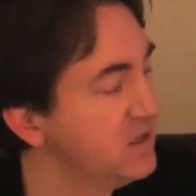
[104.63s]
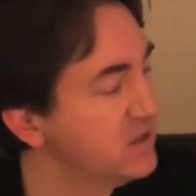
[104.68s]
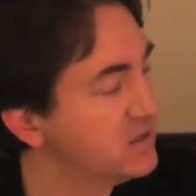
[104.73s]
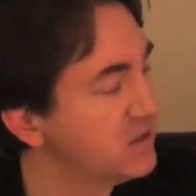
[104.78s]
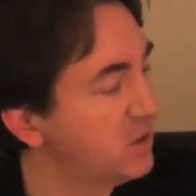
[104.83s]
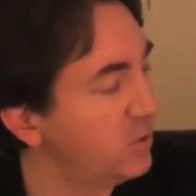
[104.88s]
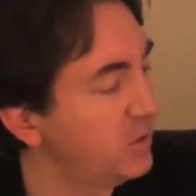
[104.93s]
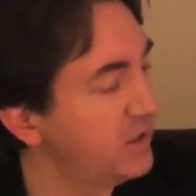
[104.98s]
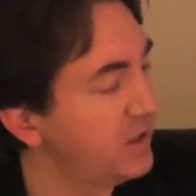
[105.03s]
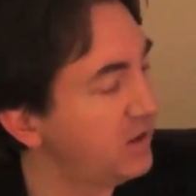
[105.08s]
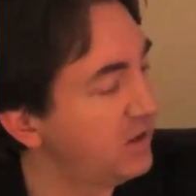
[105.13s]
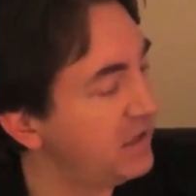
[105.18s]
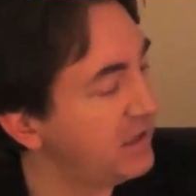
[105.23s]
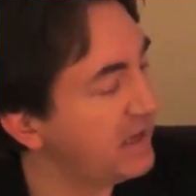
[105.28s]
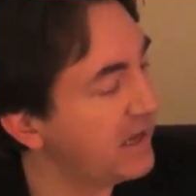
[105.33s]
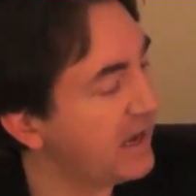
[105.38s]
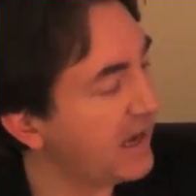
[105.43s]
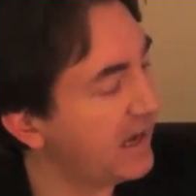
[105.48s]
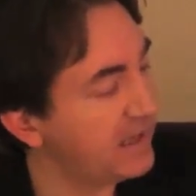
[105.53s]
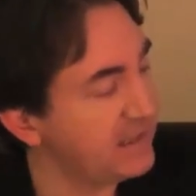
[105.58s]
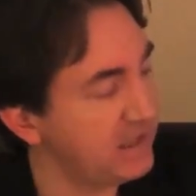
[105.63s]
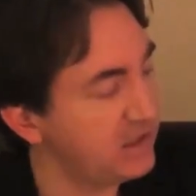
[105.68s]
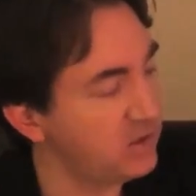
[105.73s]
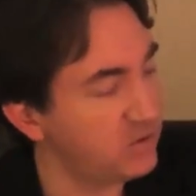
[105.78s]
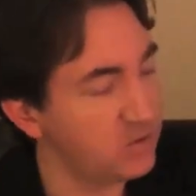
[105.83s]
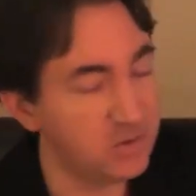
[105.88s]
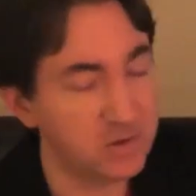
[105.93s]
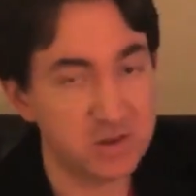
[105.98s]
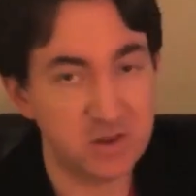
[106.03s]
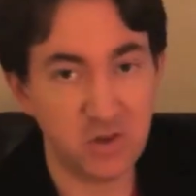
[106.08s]
So when they're in nine, they
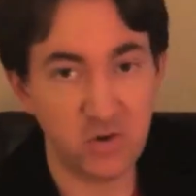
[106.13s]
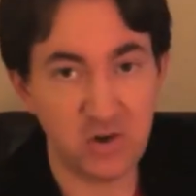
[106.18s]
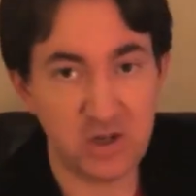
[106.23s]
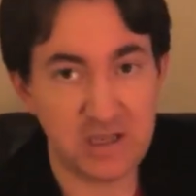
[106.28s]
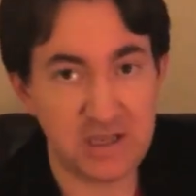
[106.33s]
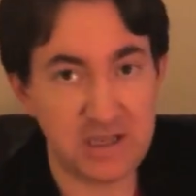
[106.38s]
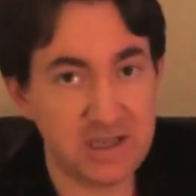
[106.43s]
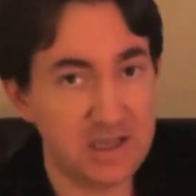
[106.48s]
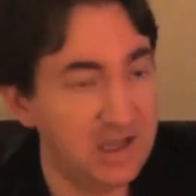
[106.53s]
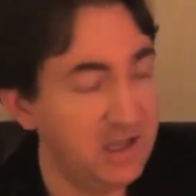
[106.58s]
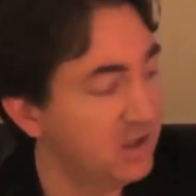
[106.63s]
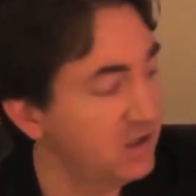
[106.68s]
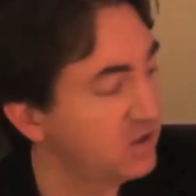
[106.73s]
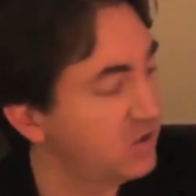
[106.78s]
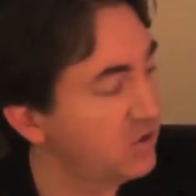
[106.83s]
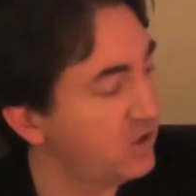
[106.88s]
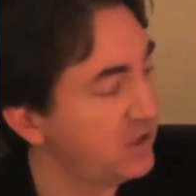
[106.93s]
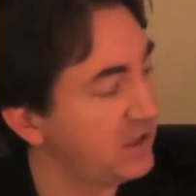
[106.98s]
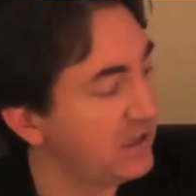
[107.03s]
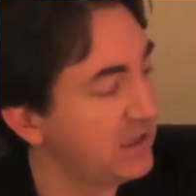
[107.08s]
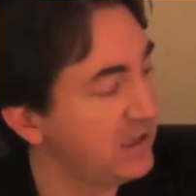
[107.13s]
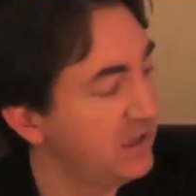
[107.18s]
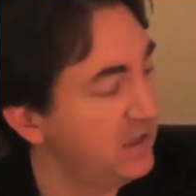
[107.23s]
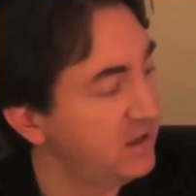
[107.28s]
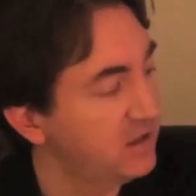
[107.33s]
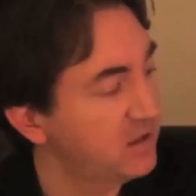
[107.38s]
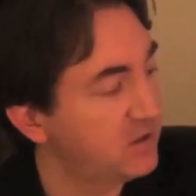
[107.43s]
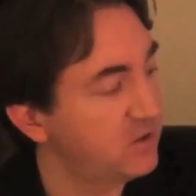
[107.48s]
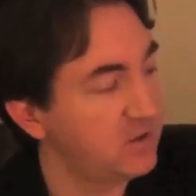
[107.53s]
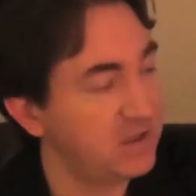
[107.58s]
do three, three,
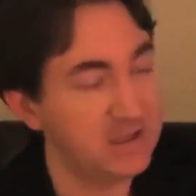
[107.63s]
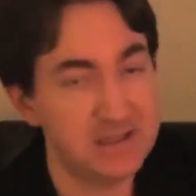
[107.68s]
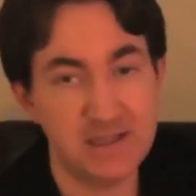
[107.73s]
three.